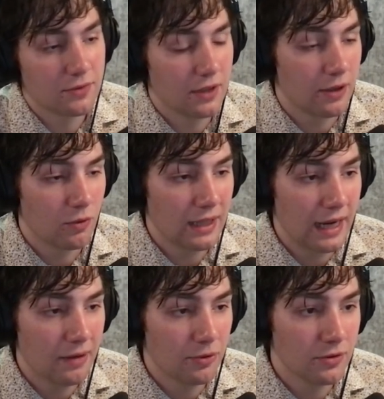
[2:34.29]
like
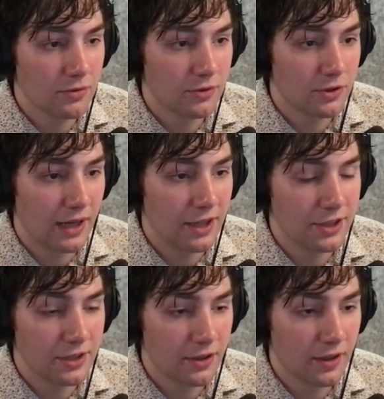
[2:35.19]
reliable
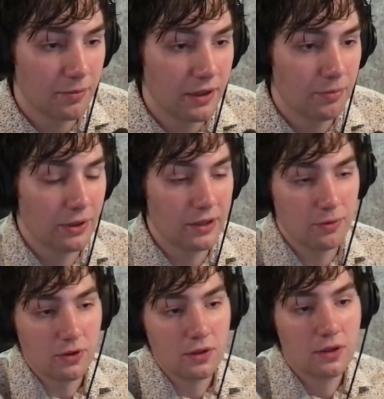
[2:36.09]
strategies that are going to be
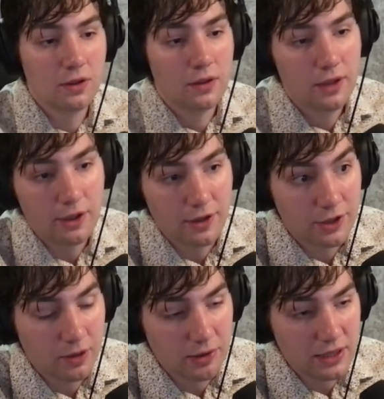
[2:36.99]
applicable, in a
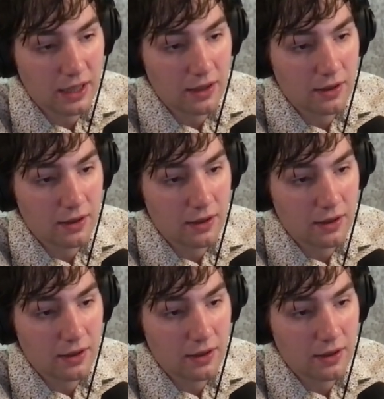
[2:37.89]
tournament setting.